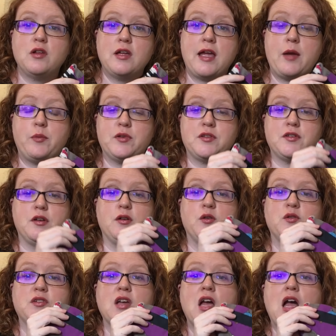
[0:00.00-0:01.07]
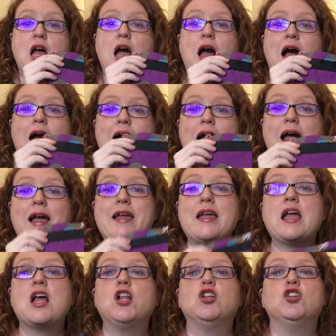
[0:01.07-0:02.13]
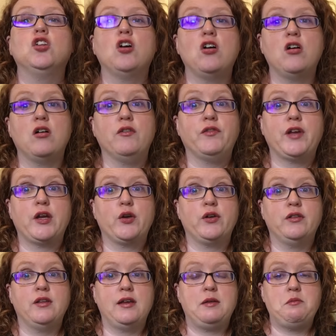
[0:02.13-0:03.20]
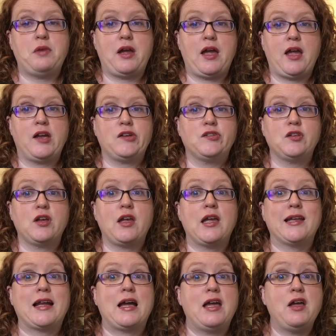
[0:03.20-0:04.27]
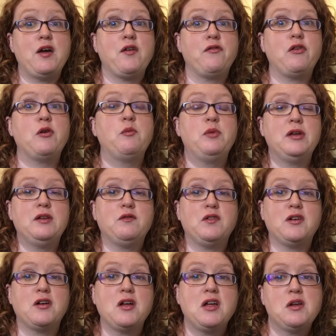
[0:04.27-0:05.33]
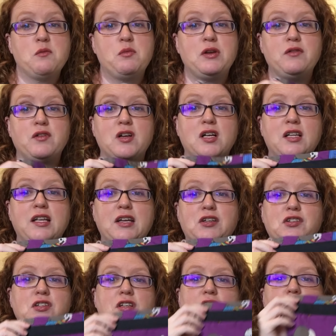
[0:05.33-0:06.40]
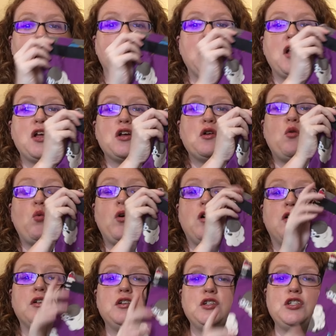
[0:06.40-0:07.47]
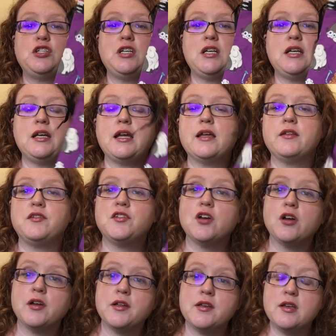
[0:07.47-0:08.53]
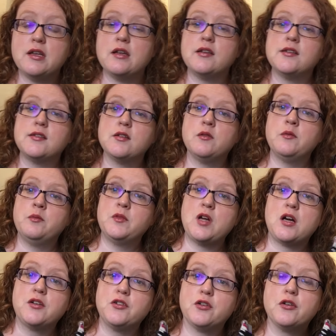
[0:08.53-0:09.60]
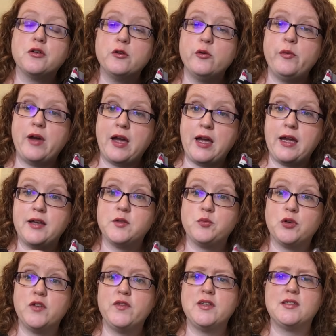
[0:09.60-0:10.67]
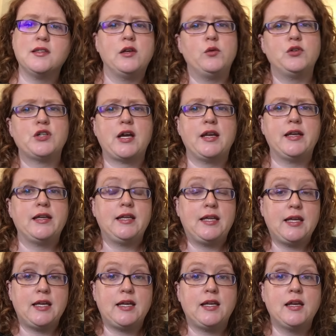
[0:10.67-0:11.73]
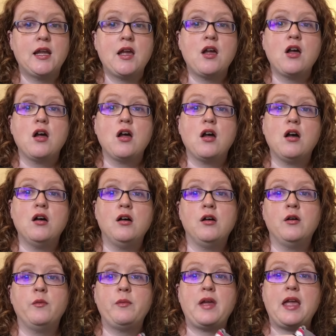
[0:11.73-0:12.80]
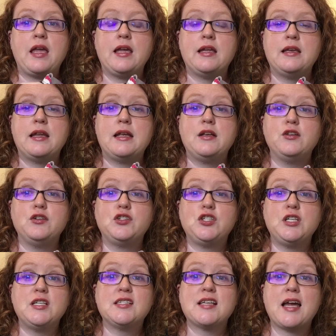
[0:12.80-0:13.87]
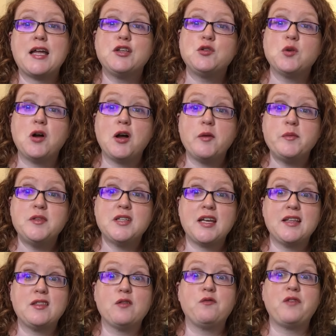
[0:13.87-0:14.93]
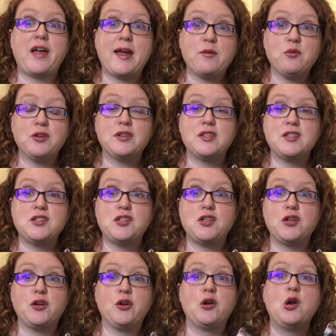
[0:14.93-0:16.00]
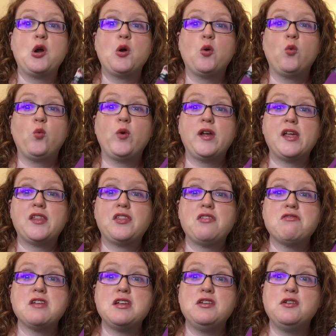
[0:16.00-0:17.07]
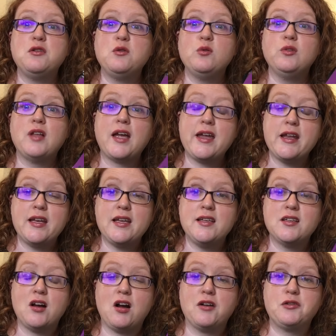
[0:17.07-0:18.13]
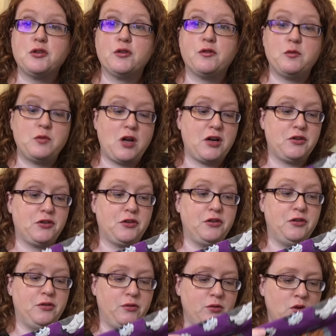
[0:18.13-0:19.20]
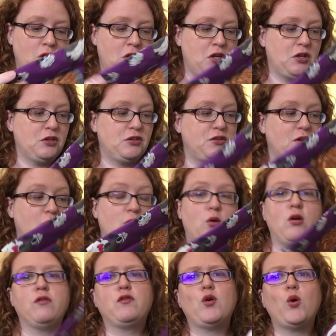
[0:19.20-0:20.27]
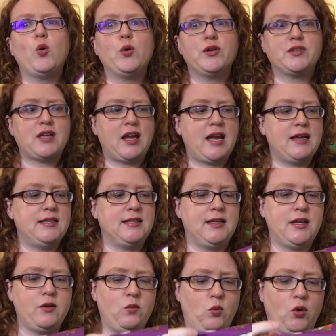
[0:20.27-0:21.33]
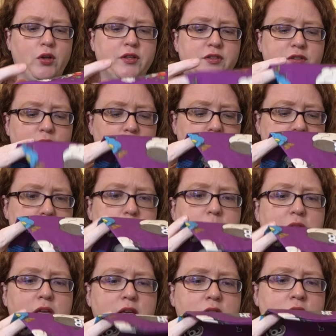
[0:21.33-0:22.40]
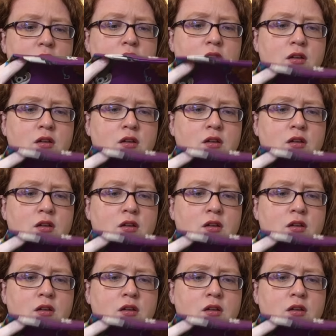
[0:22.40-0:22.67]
episodes, I love Erin Lane bags, and I have a bit of a collection here. Well, she had done some Doctor Who bags previously, which I didn't get, and she decided to update the fabric this year with the new Lady Doctor from Doctor Who. So of course I had to get one. So let me